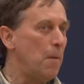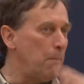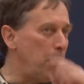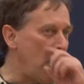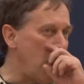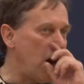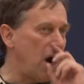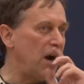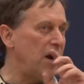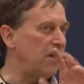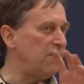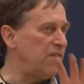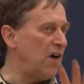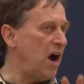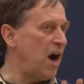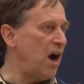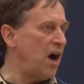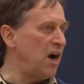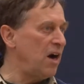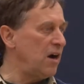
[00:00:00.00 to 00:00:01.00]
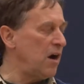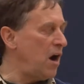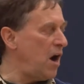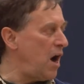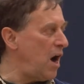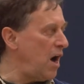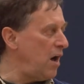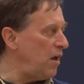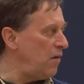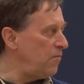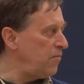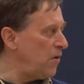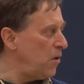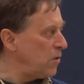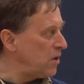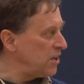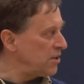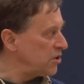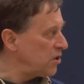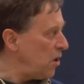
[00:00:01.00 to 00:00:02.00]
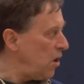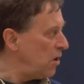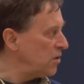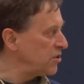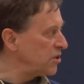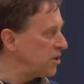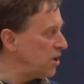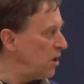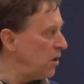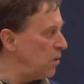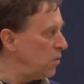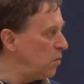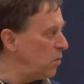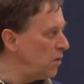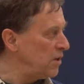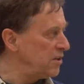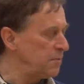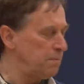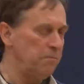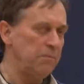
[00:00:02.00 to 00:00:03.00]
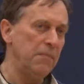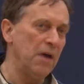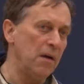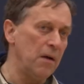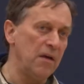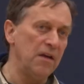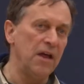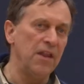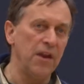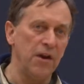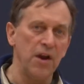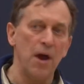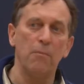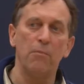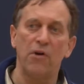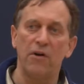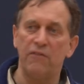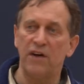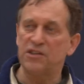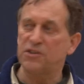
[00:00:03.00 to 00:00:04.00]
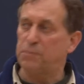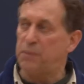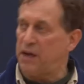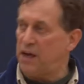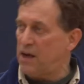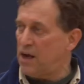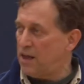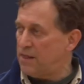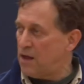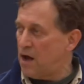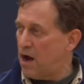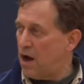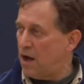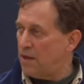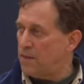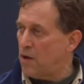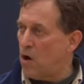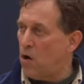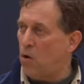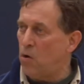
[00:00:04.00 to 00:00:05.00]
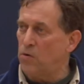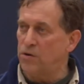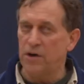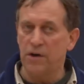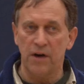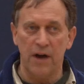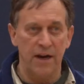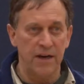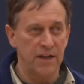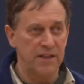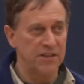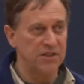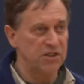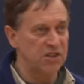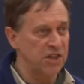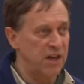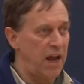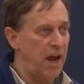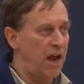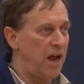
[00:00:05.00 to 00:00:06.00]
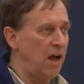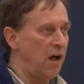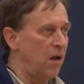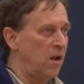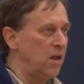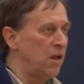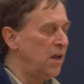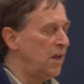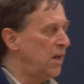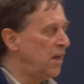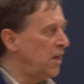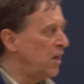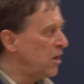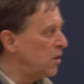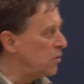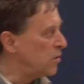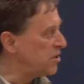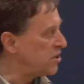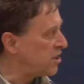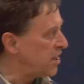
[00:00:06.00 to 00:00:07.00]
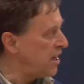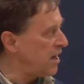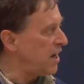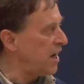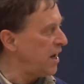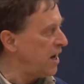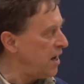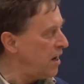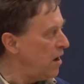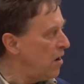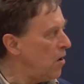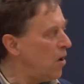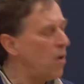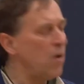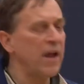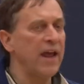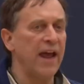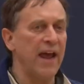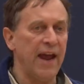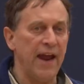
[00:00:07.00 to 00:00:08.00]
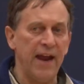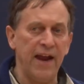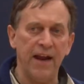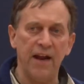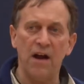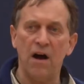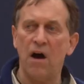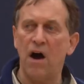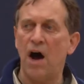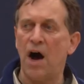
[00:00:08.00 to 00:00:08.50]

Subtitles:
Part of our focus also was, the number of us being on the older end of the scale, was thinking, okay,